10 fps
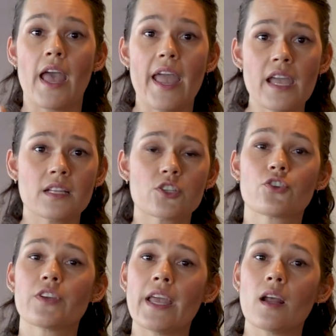and
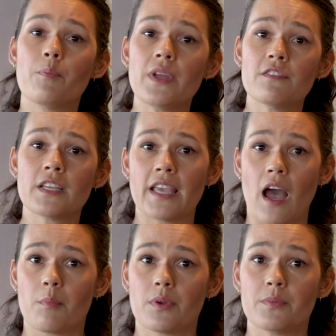create a bit of a
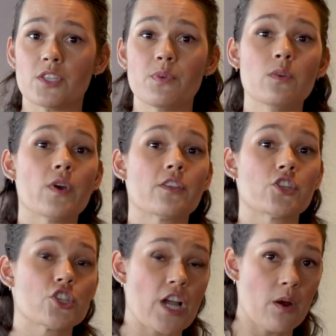gap between where the
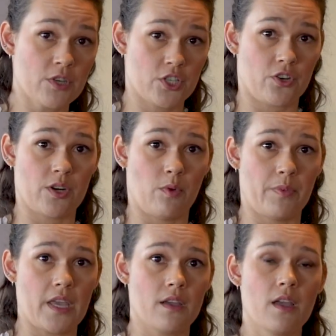shower screen will
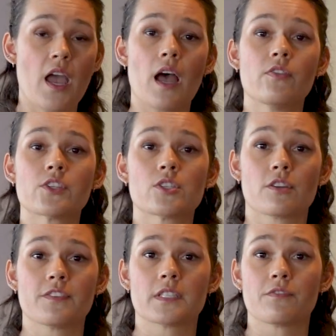be and the
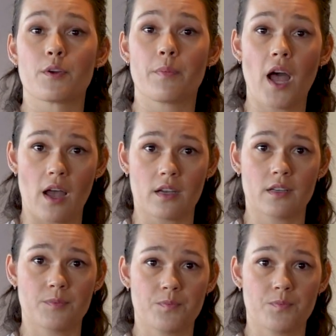surface of your puck.